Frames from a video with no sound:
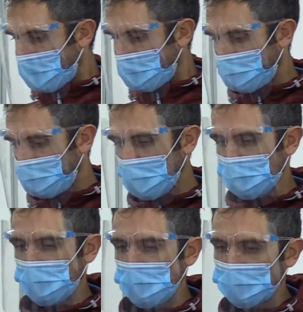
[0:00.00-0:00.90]
The
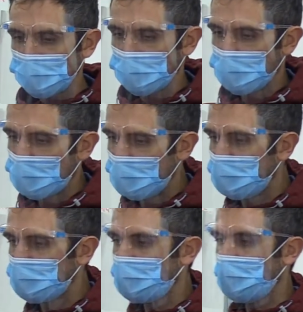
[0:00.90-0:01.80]
flat bit
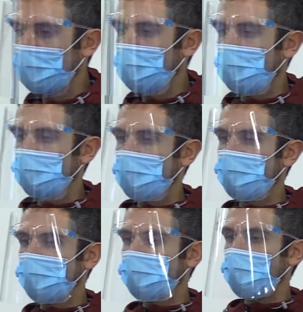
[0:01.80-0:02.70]
needs to go onto the
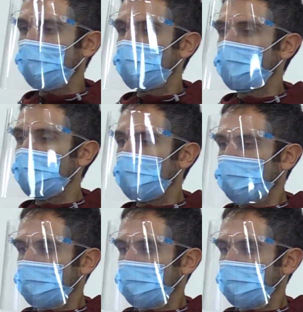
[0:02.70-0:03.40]
bottom of the tube.